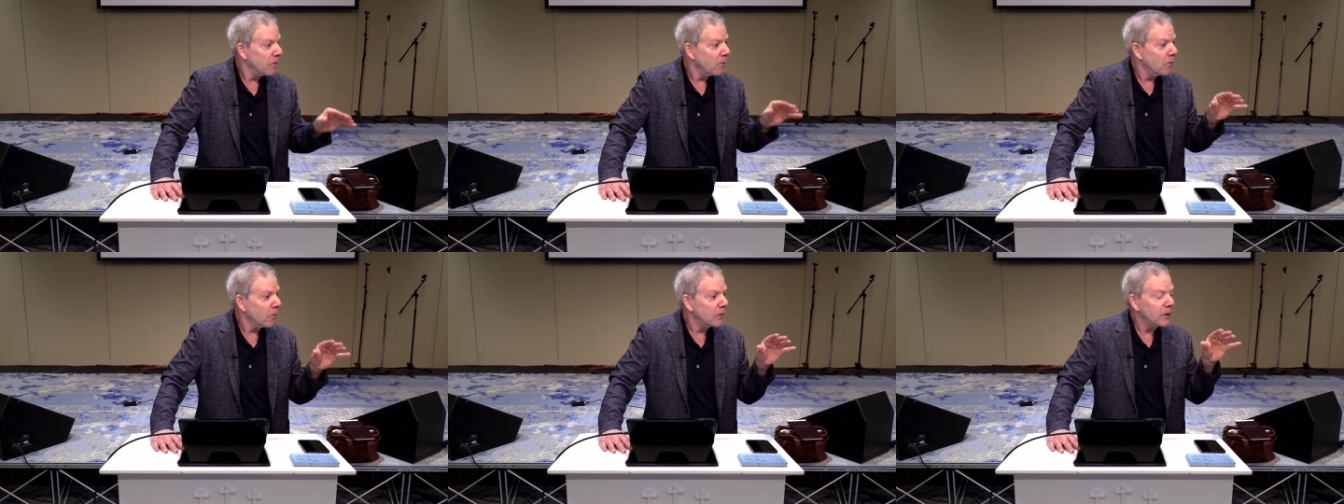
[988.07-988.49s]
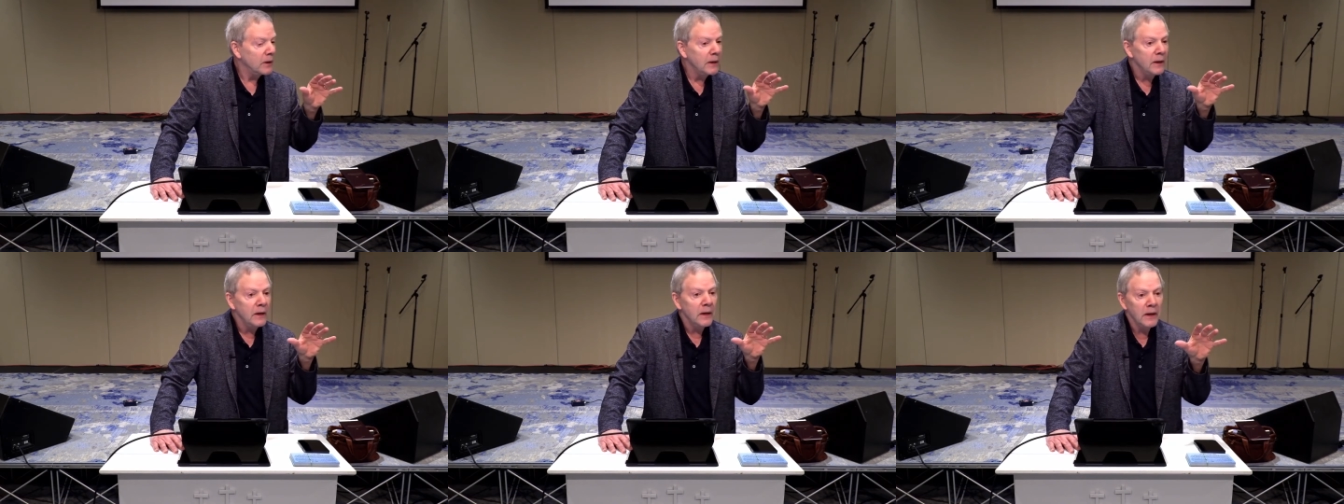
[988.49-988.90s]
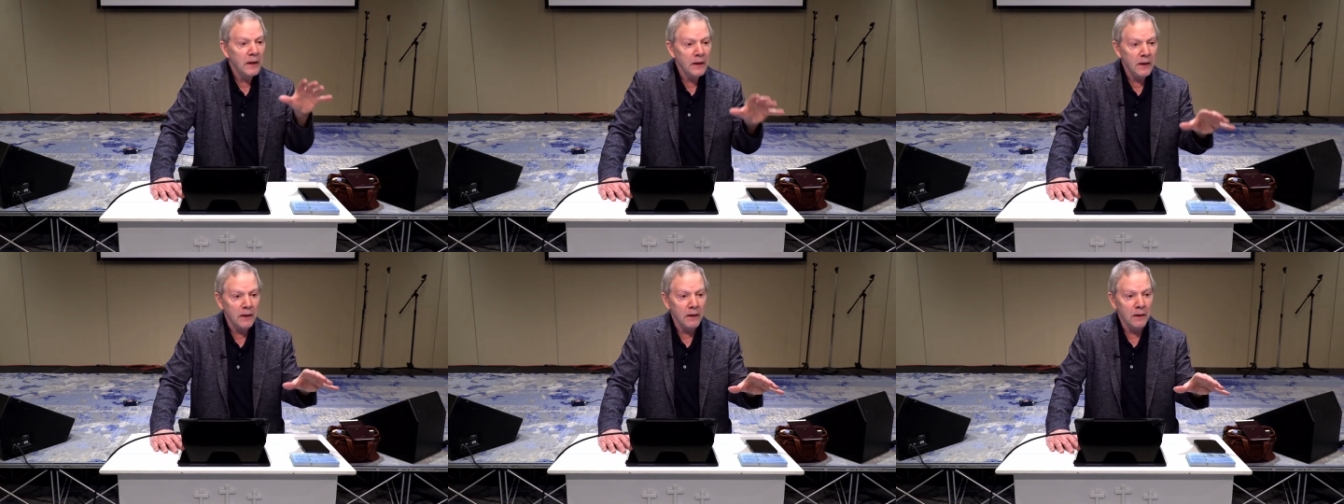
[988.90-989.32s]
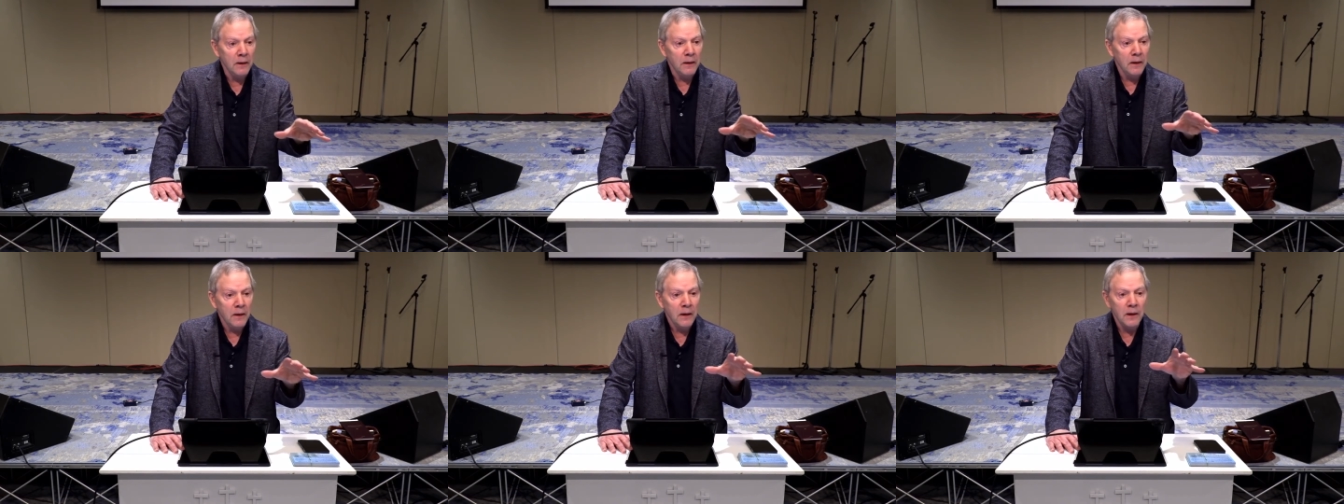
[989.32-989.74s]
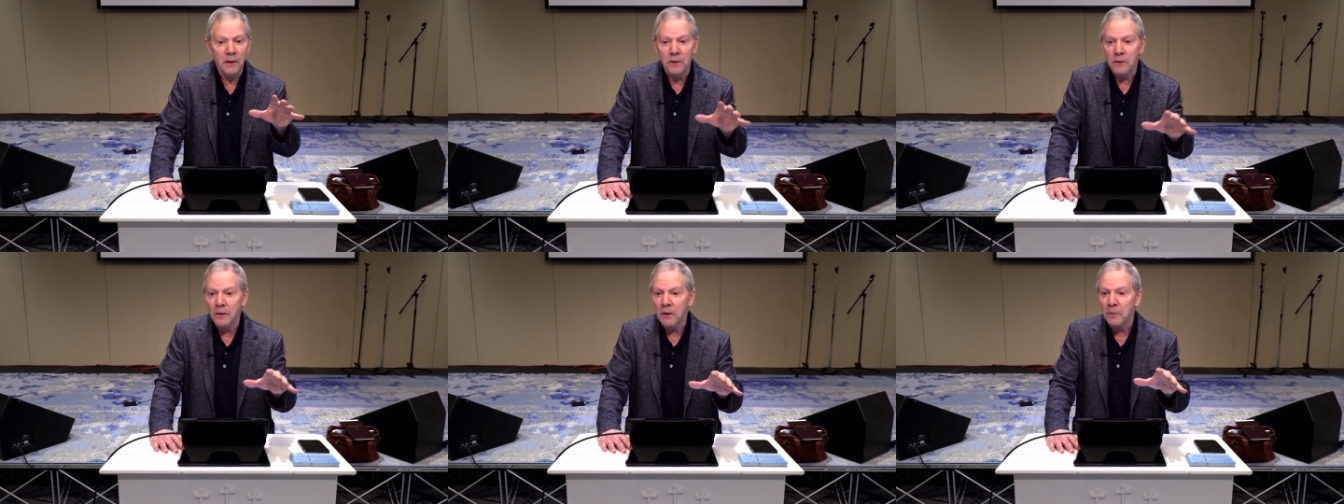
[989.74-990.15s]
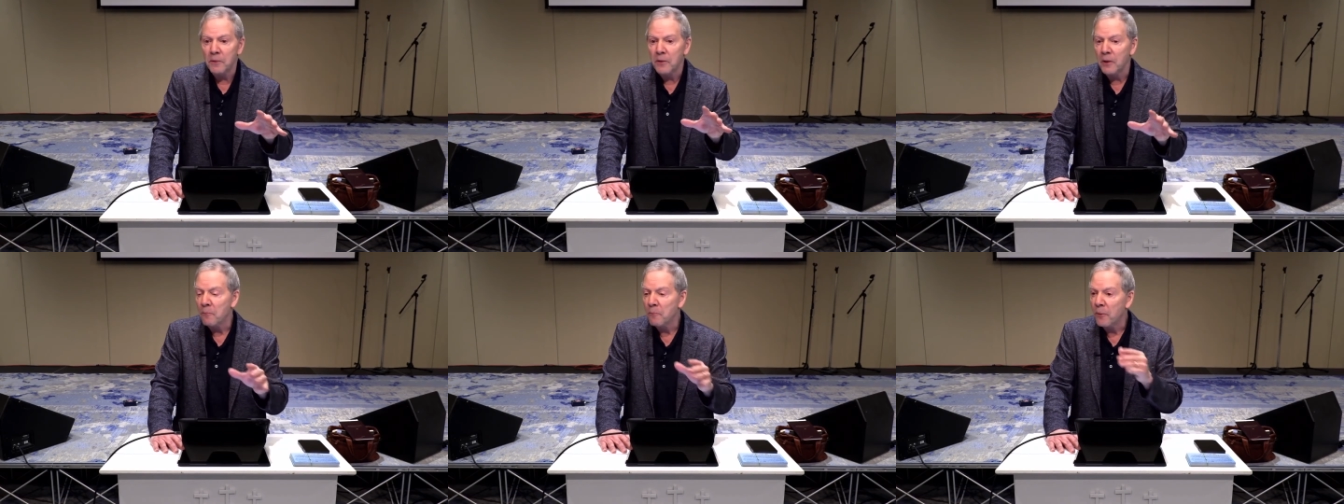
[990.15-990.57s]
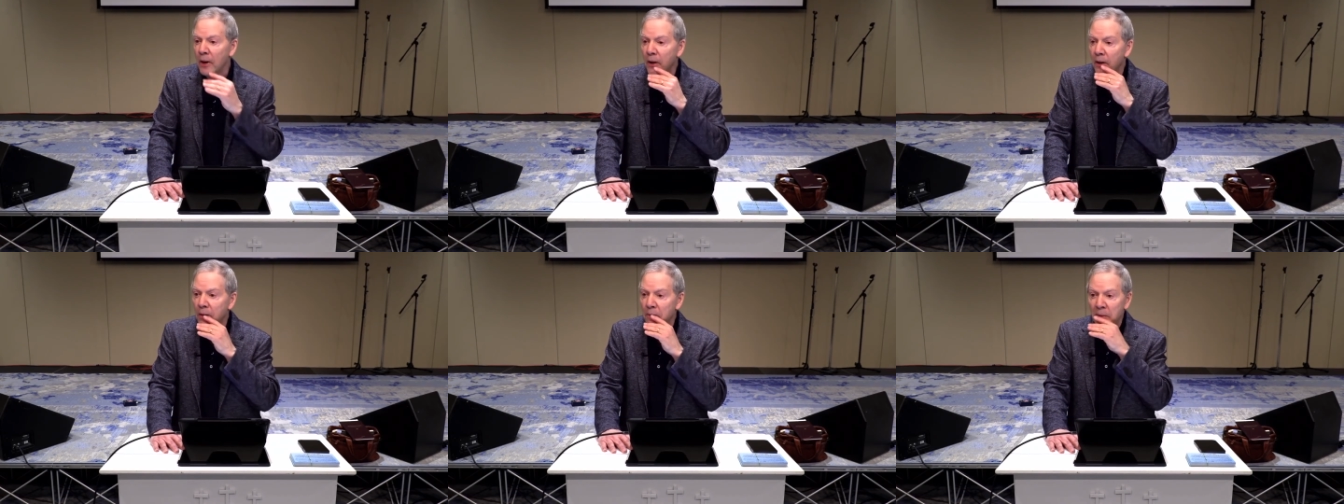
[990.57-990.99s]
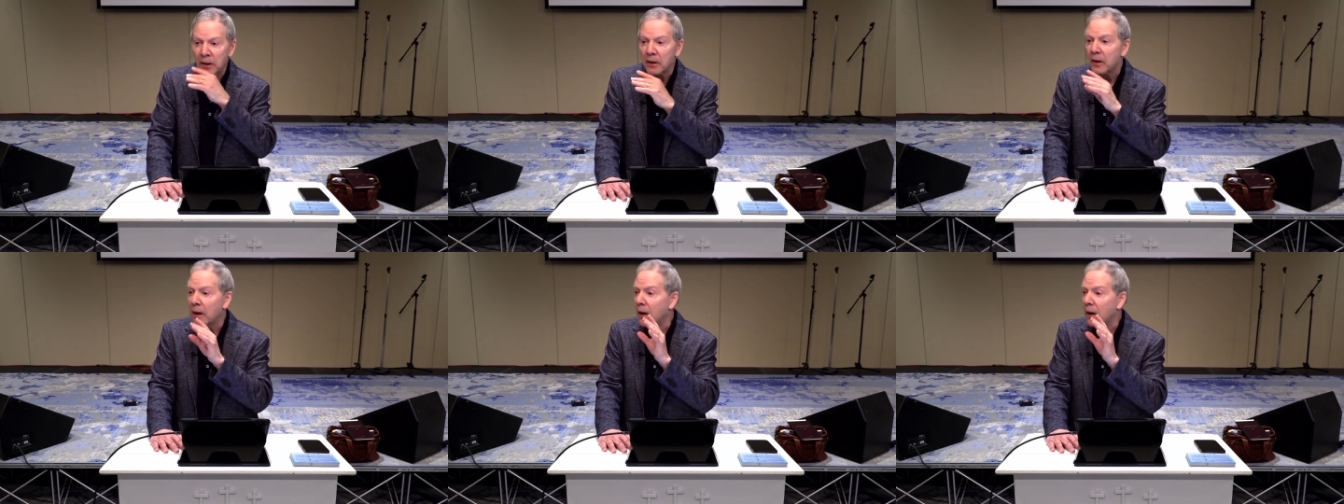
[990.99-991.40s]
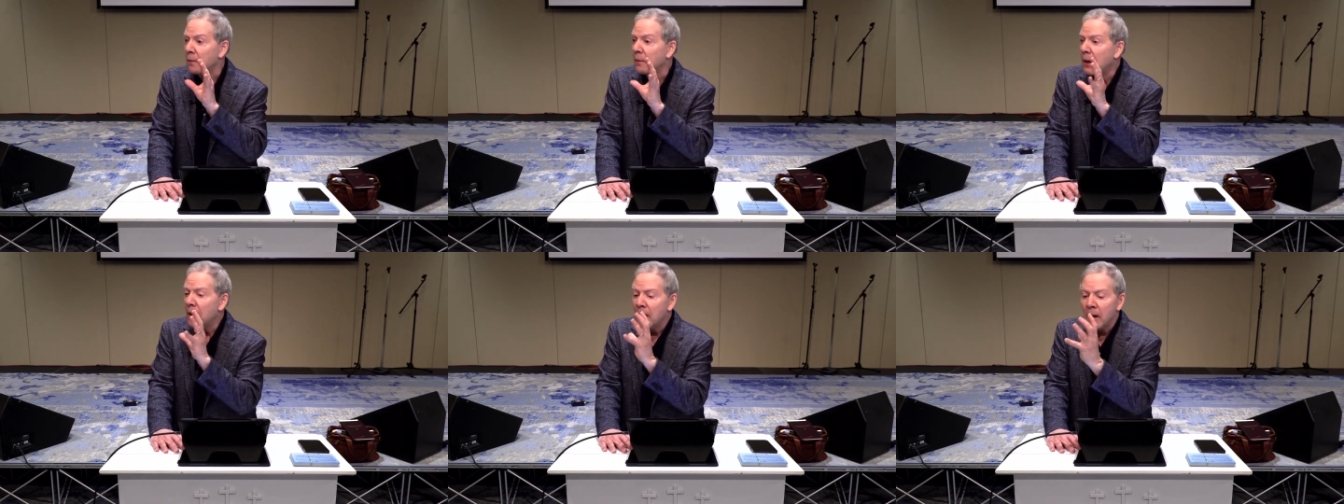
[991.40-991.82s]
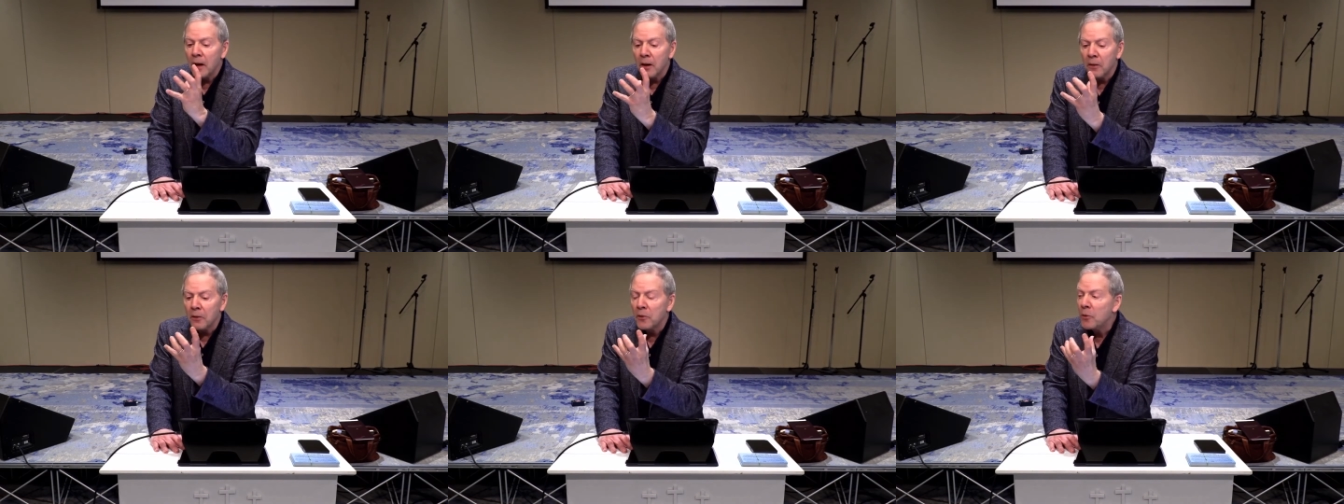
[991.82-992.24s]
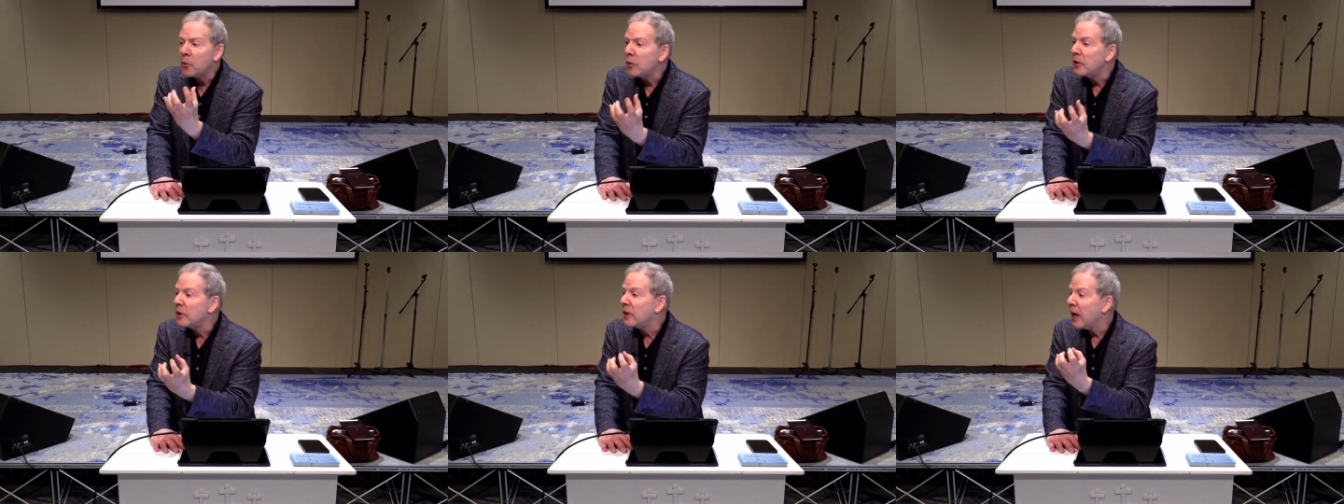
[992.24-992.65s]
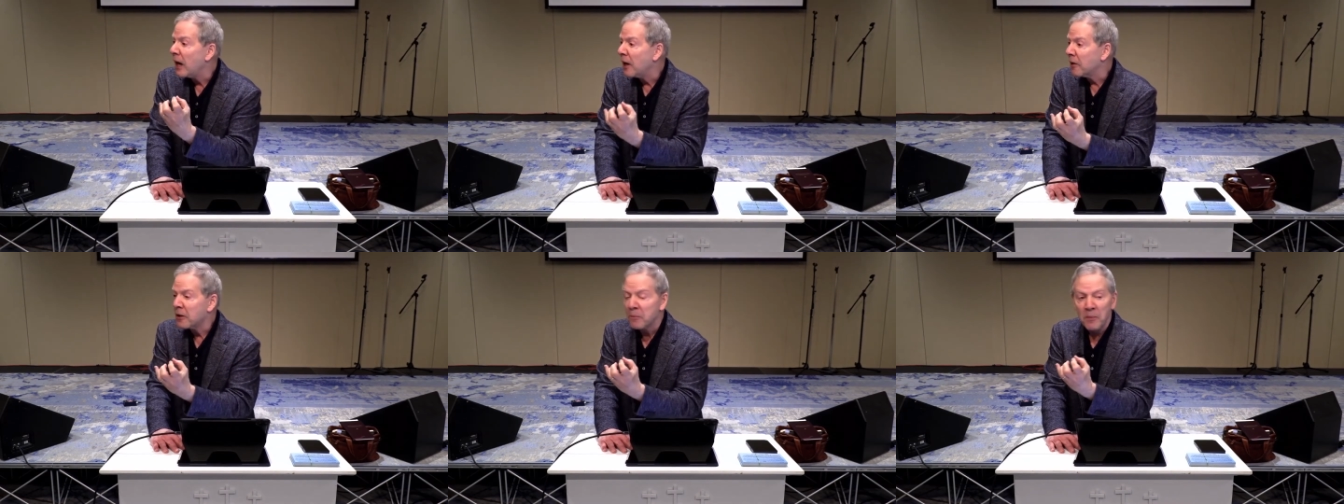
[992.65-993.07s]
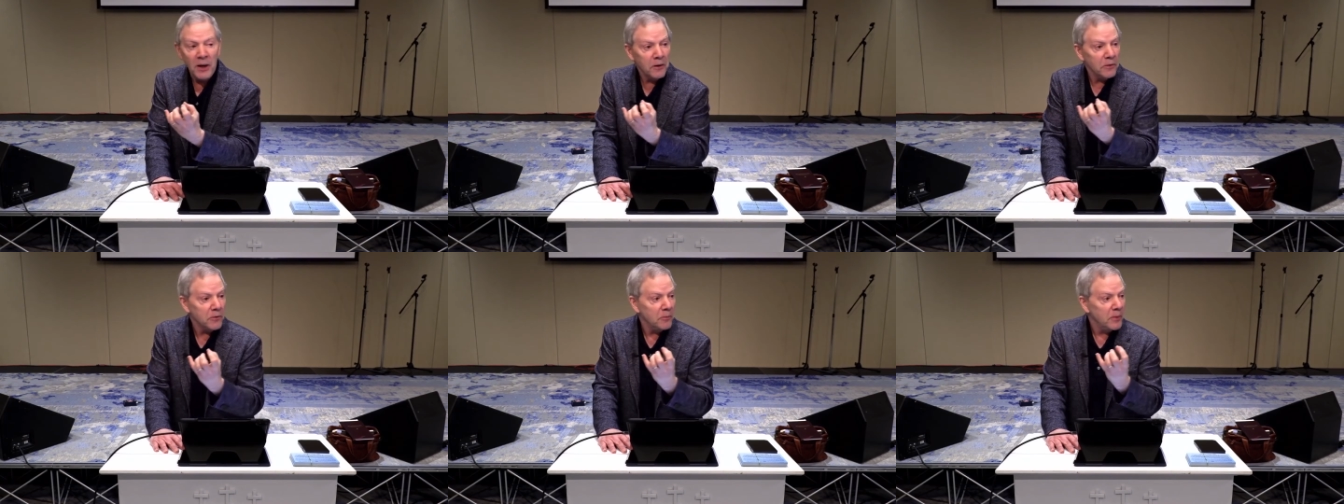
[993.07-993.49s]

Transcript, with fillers: Only he is a good taskmaster,